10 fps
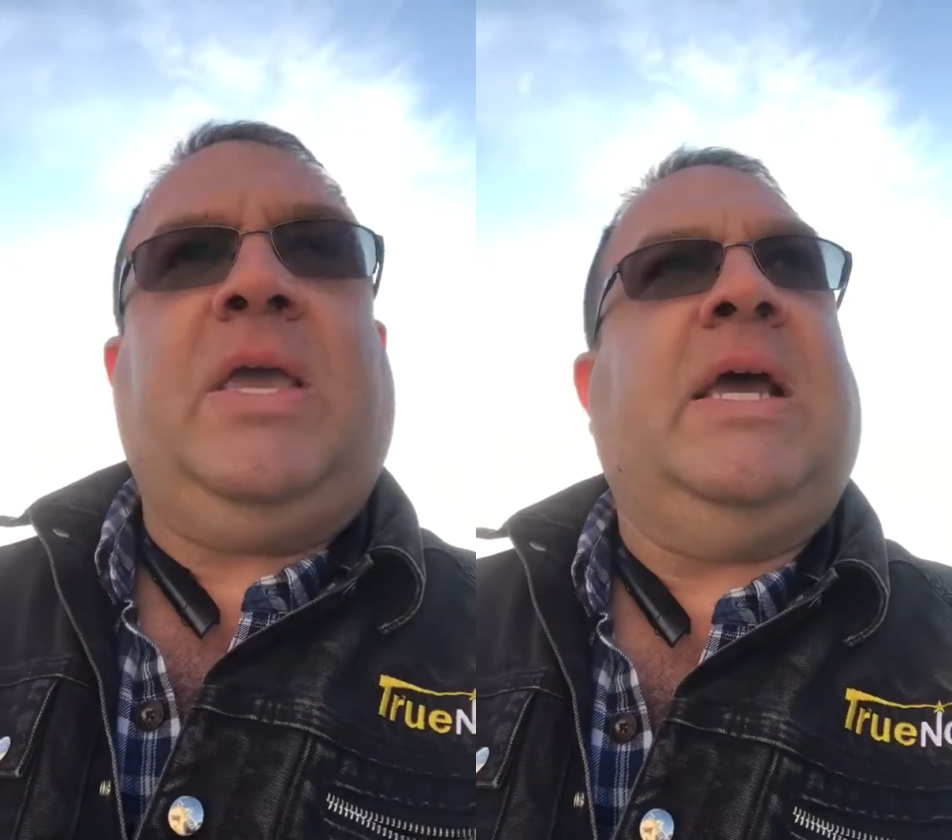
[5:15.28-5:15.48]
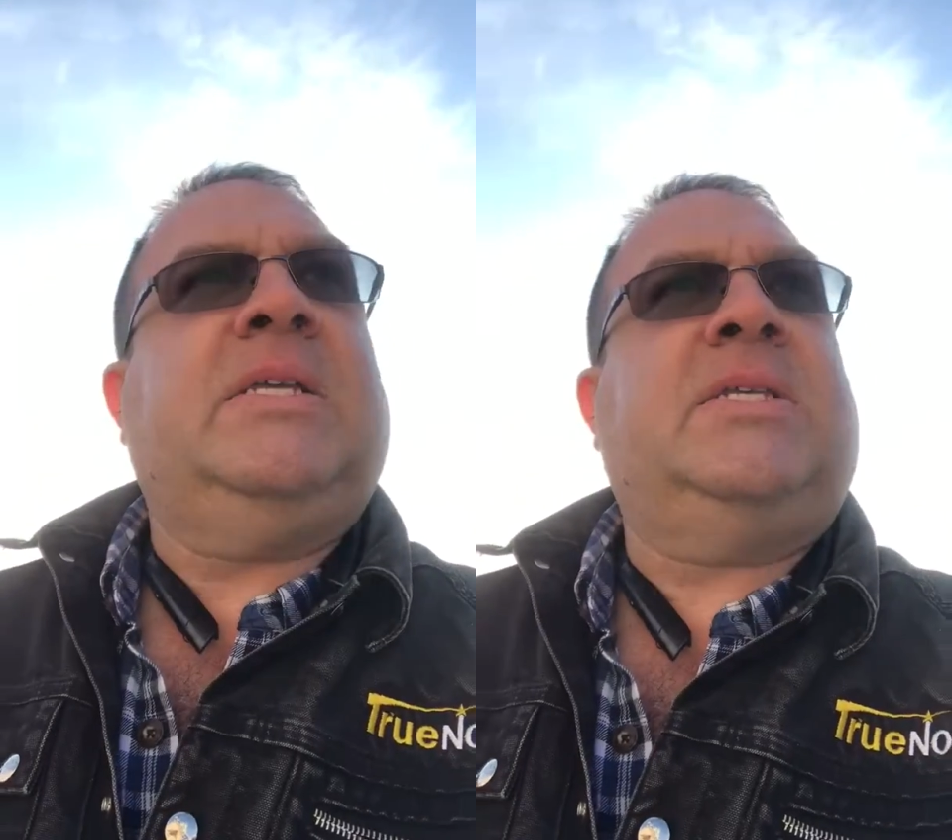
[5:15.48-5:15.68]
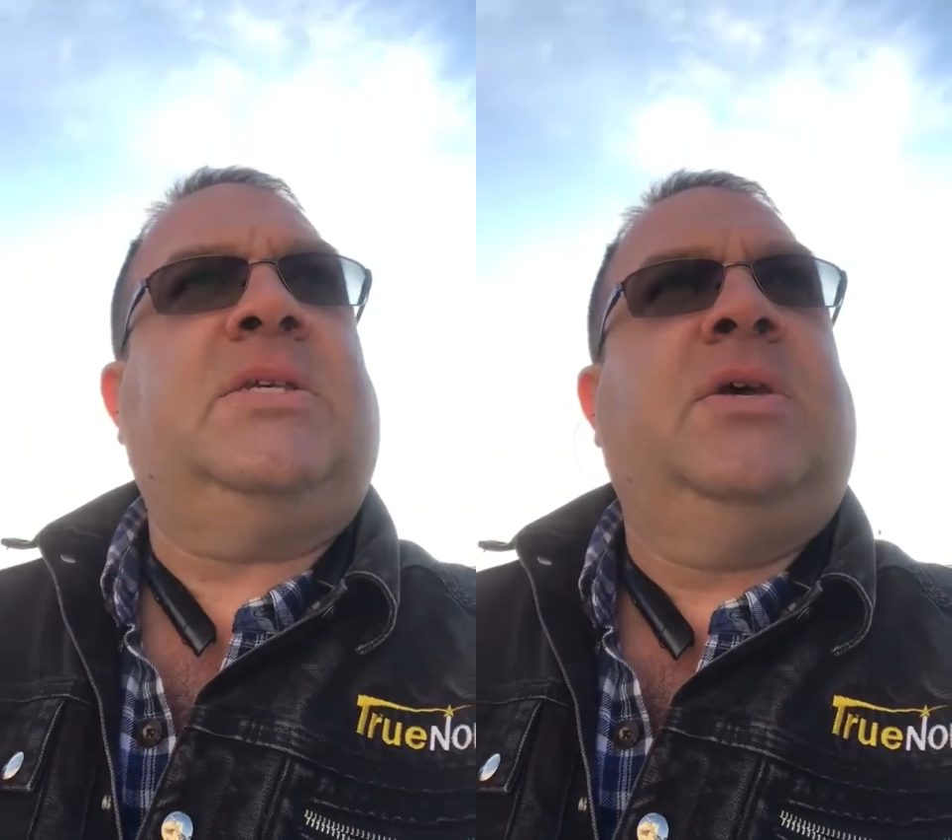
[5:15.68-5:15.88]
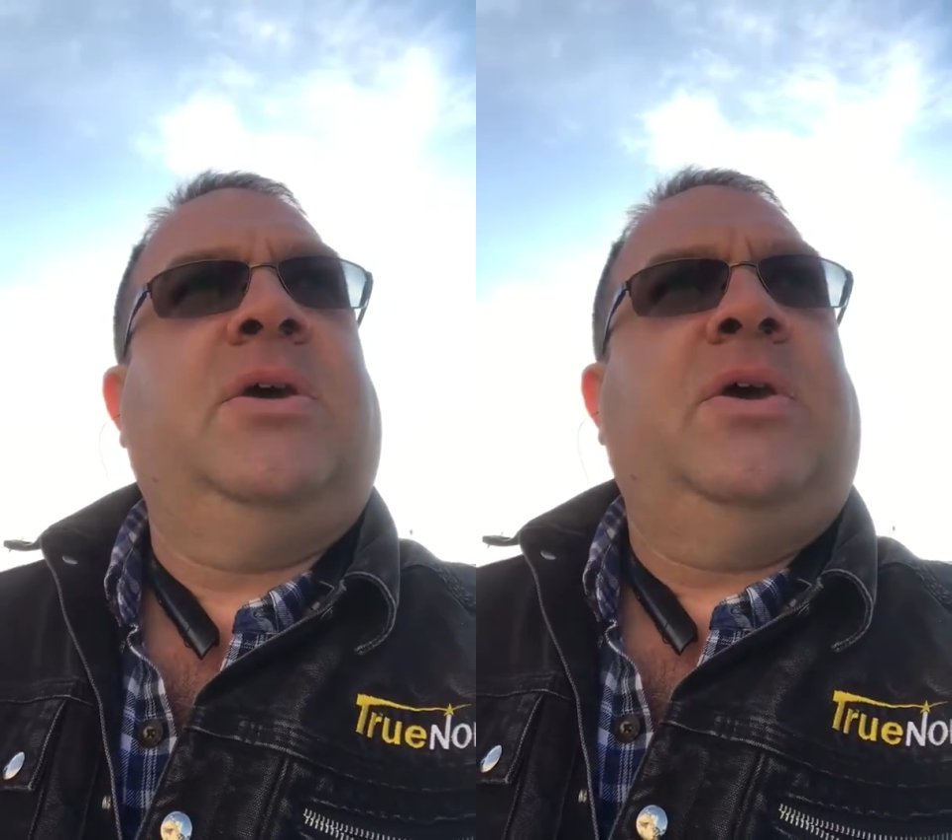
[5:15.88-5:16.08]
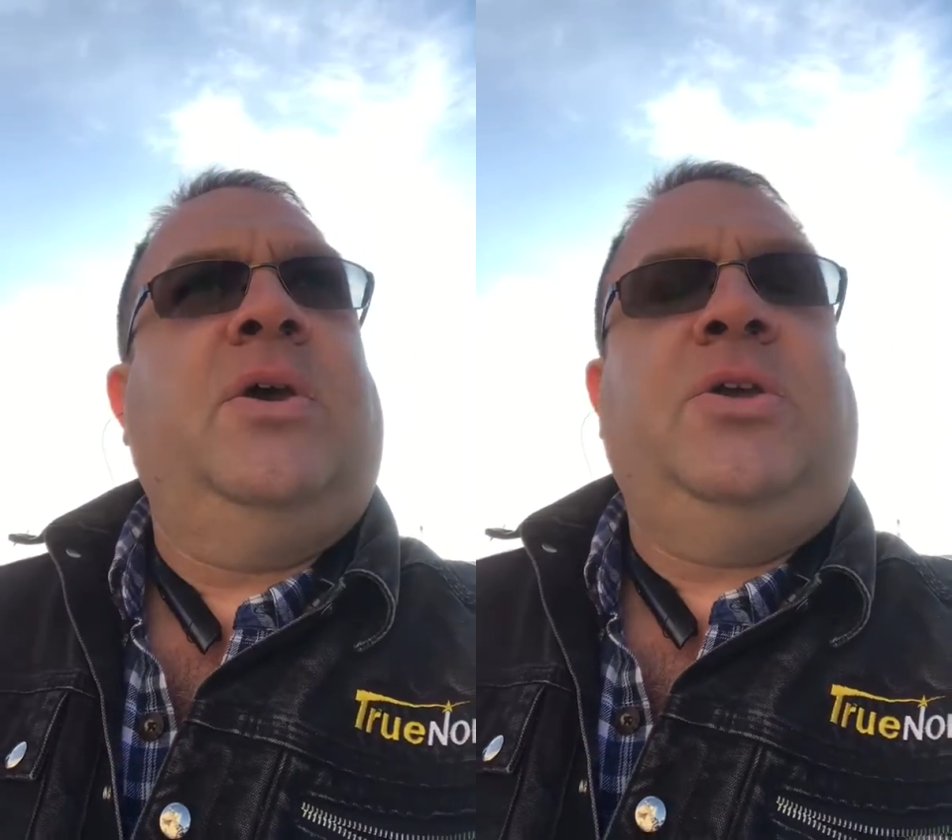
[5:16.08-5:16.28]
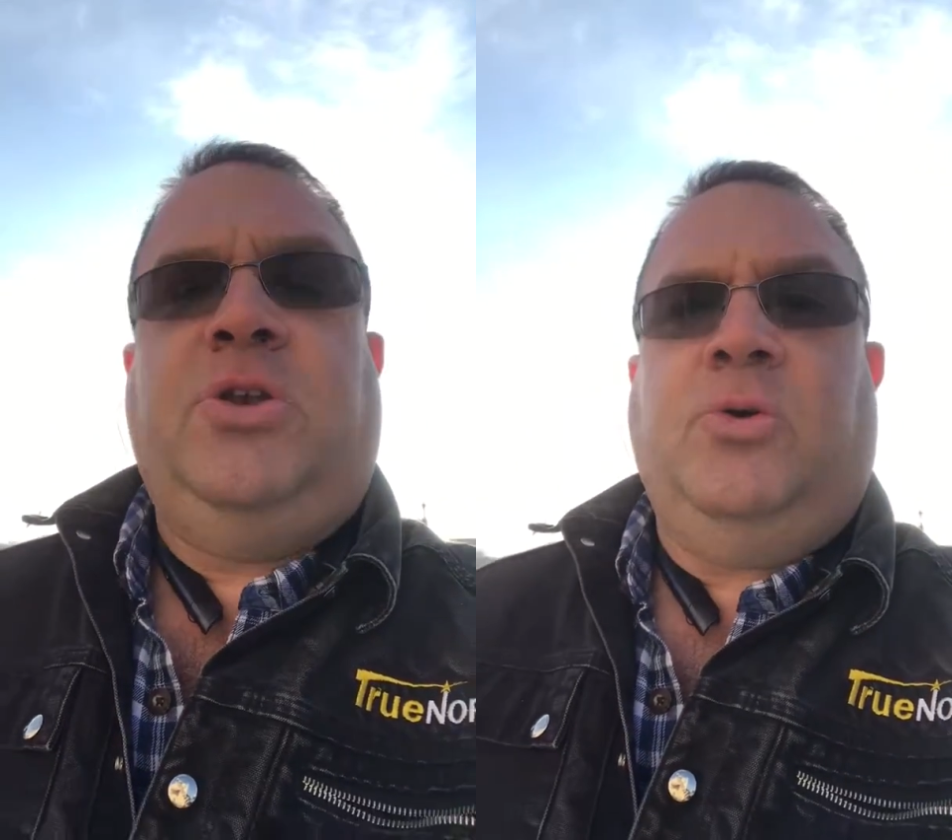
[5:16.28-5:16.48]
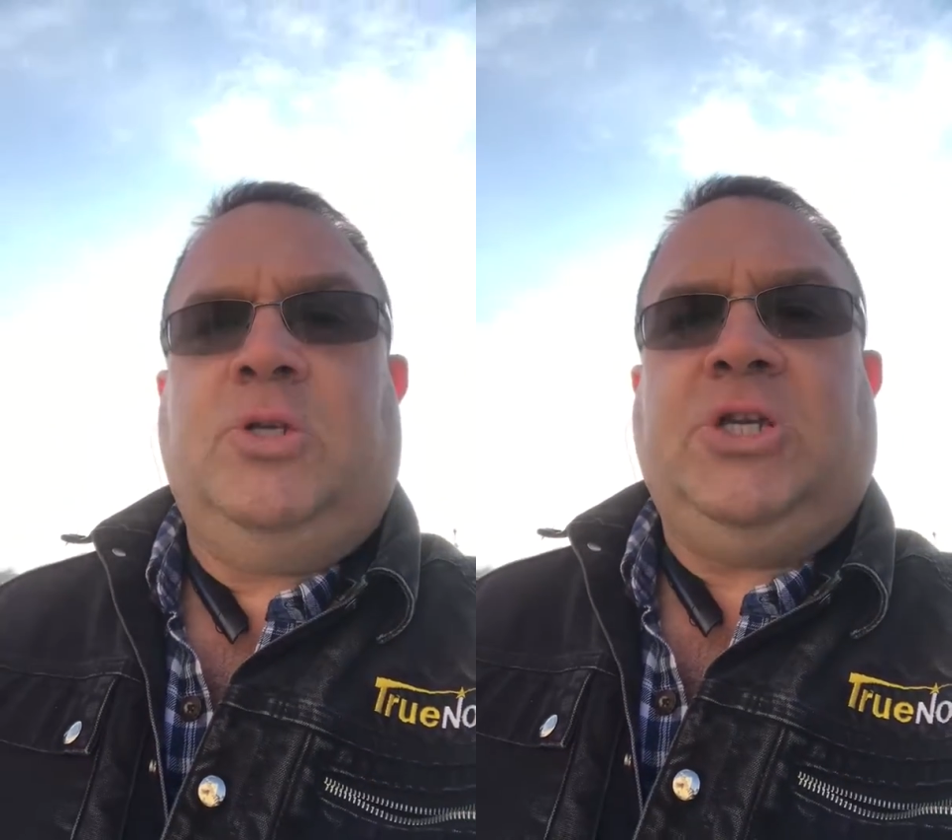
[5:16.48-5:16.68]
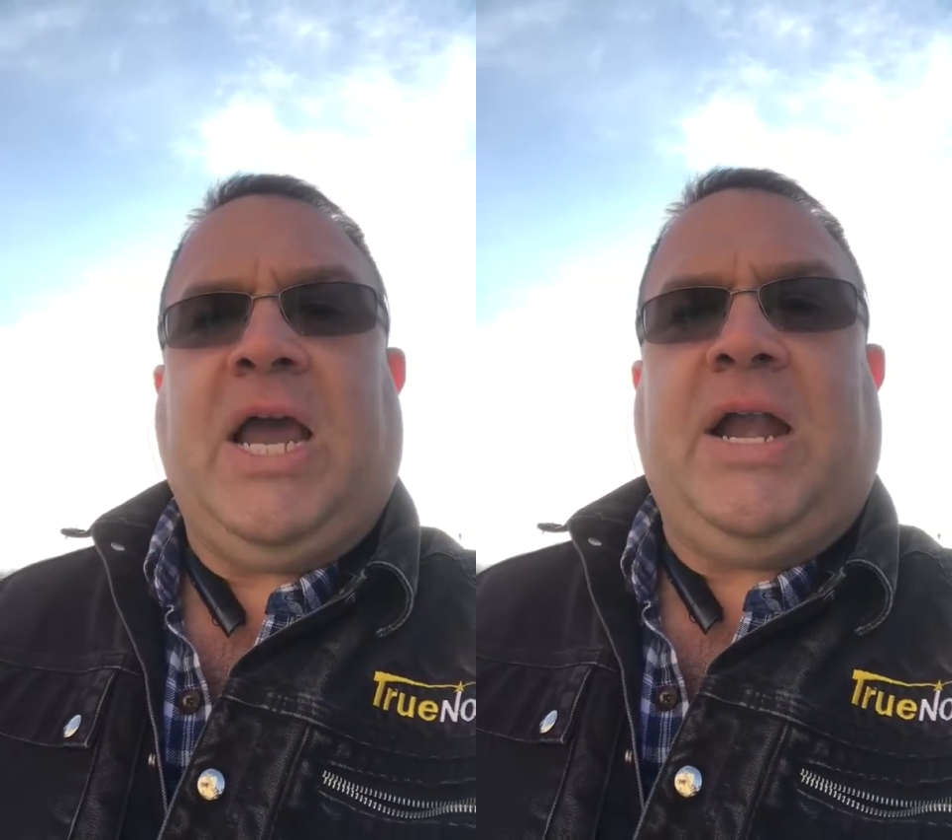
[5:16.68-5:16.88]
guess, do
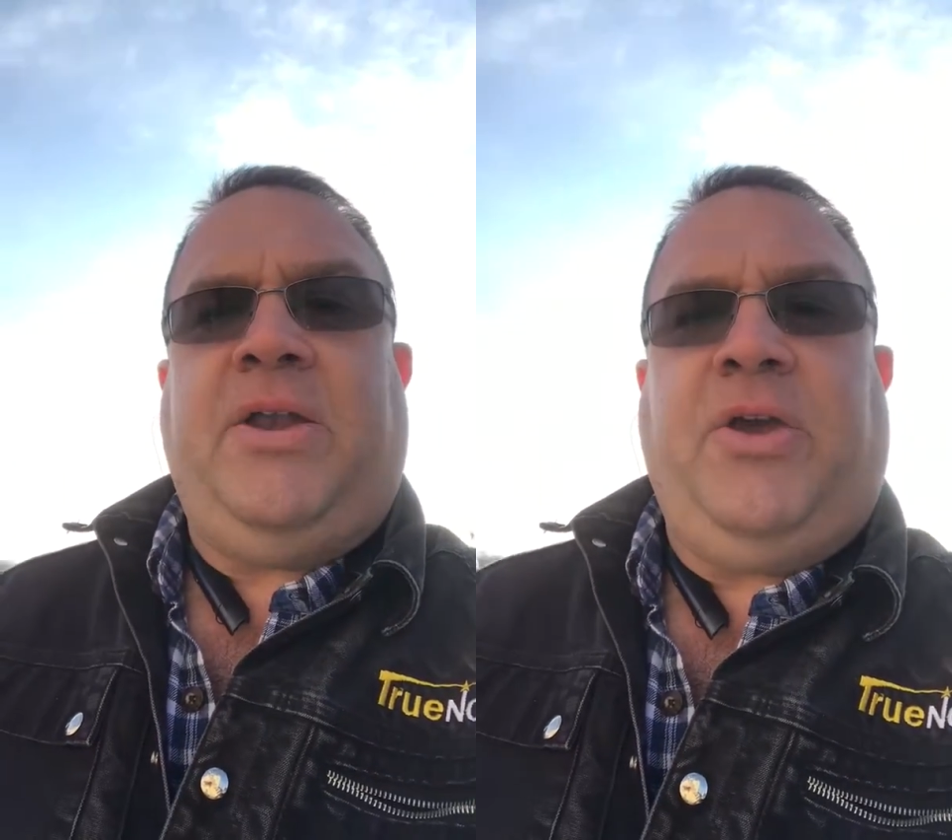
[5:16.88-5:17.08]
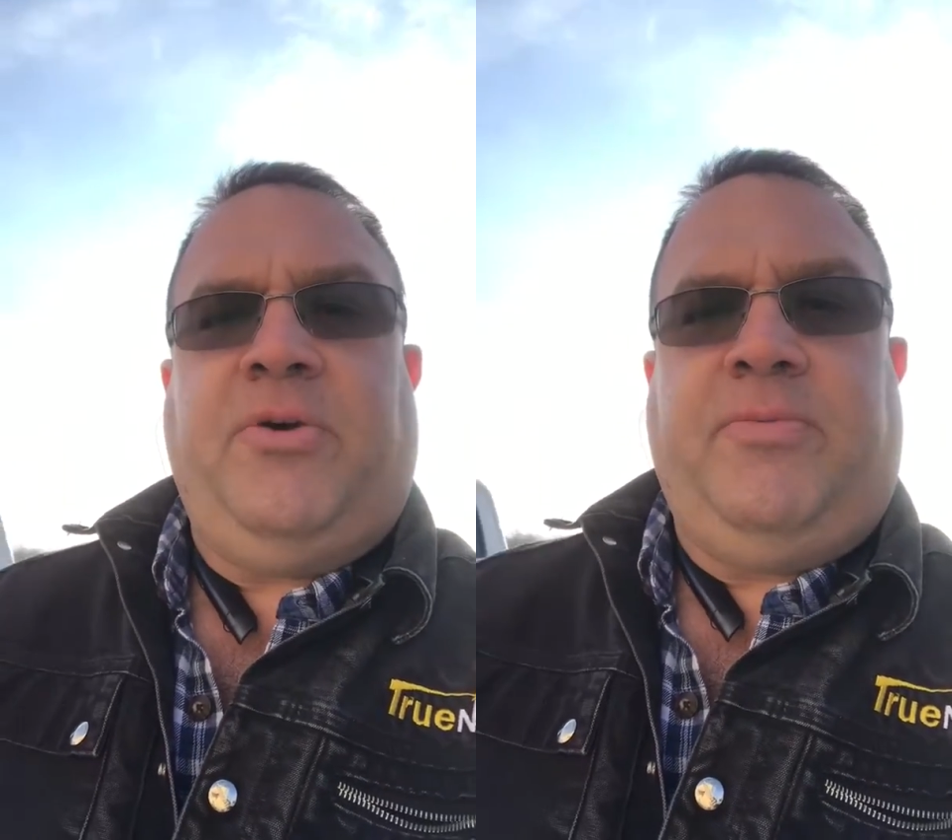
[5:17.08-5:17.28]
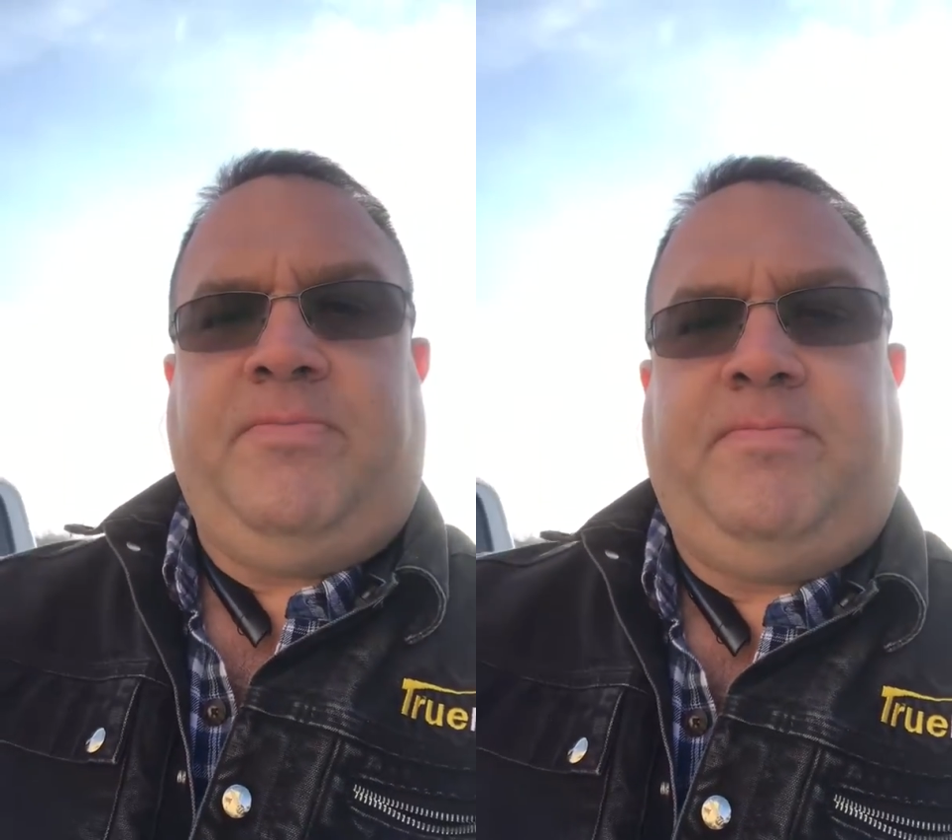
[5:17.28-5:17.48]
what you got to do.